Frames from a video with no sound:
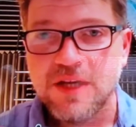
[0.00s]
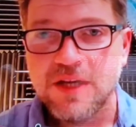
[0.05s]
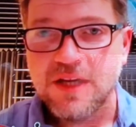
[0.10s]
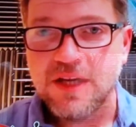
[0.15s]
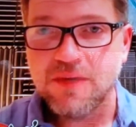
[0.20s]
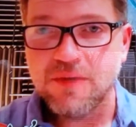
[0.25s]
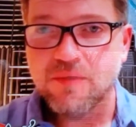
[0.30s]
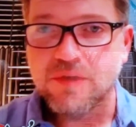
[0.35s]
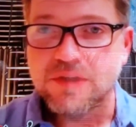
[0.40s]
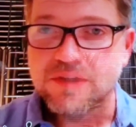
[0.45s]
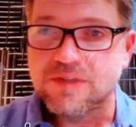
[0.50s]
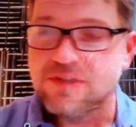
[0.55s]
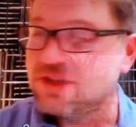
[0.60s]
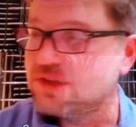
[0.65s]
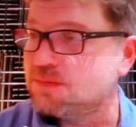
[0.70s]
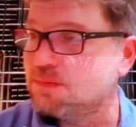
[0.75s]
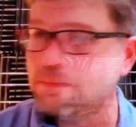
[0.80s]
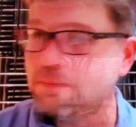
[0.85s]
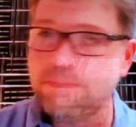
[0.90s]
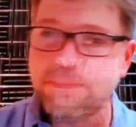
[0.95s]
it would
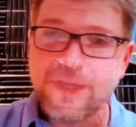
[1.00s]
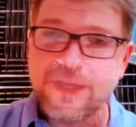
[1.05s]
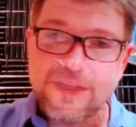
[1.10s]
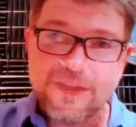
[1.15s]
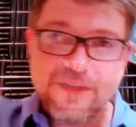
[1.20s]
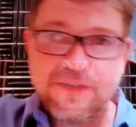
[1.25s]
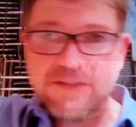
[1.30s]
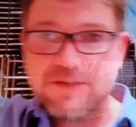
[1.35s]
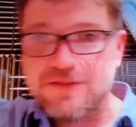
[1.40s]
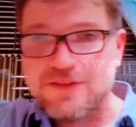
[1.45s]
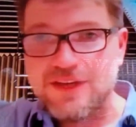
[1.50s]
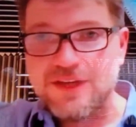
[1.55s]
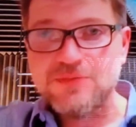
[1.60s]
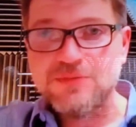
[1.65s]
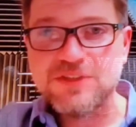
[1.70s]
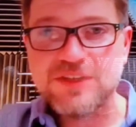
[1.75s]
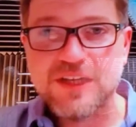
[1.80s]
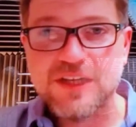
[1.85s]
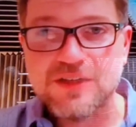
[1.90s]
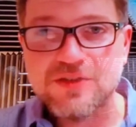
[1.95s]
spit the
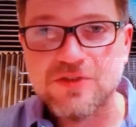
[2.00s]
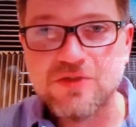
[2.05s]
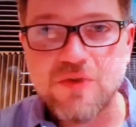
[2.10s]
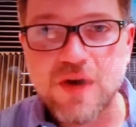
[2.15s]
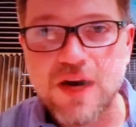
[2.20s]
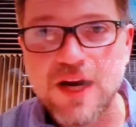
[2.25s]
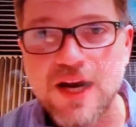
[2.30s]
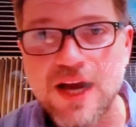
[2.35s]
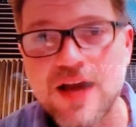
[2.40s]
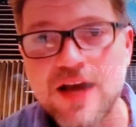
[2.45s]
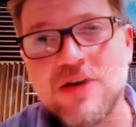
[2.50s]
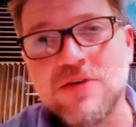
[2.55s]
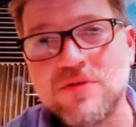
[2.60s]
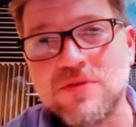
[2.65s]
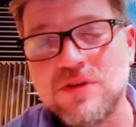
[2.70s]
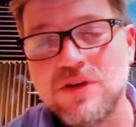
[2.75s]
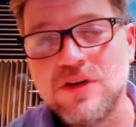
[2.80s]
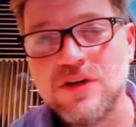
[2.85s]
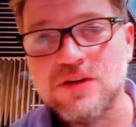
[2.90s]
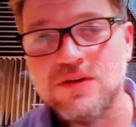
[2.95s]
dipstick straight out
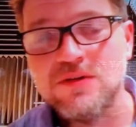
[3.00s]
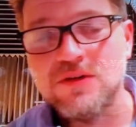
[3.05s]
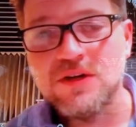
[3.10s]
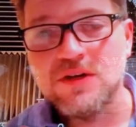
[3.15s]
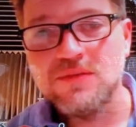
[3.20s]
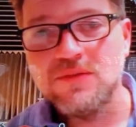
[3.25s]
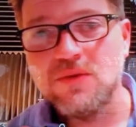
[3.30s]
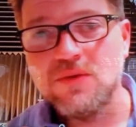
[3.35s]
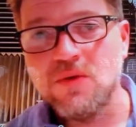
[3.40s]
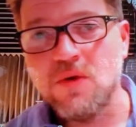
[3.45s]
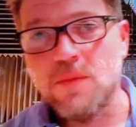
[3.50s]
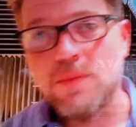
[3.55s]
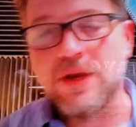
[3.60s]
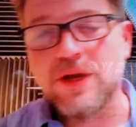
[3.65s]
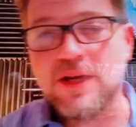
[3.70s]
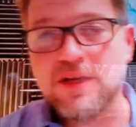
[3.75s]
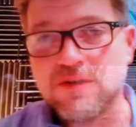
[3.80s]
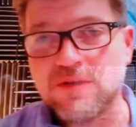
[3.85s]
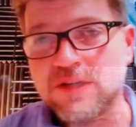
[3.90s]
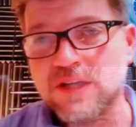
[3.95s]
of the oil
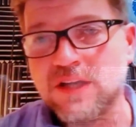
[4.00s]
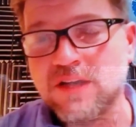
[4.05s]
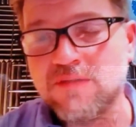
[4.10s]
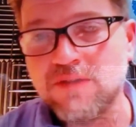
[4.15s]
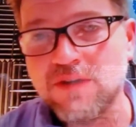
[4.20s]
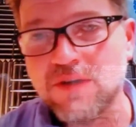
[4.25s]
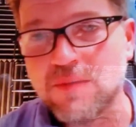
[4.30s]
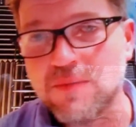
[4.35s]
pan on the FL